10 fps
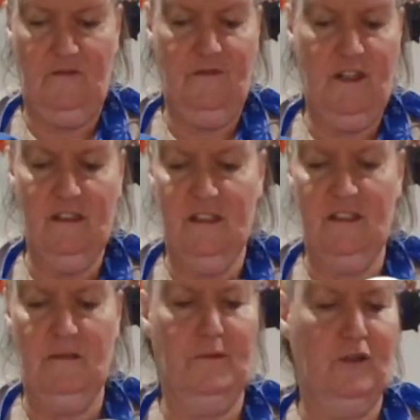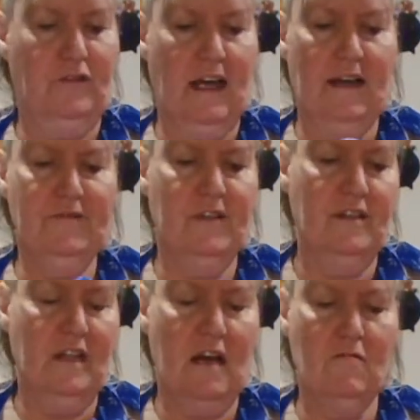Very simple craft,
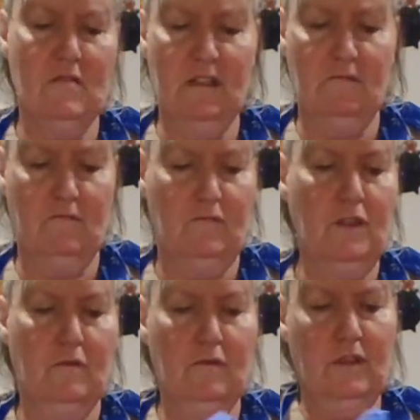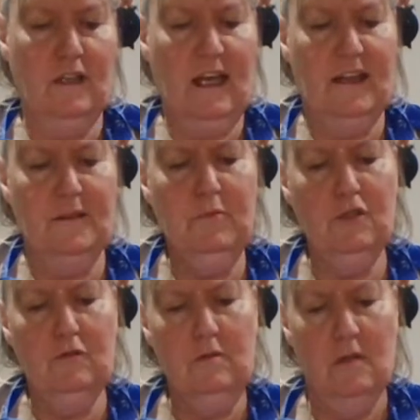and now we're going to add the
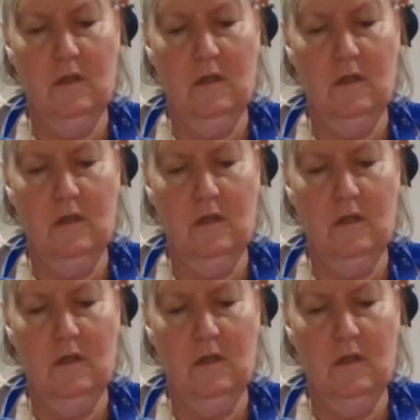blue.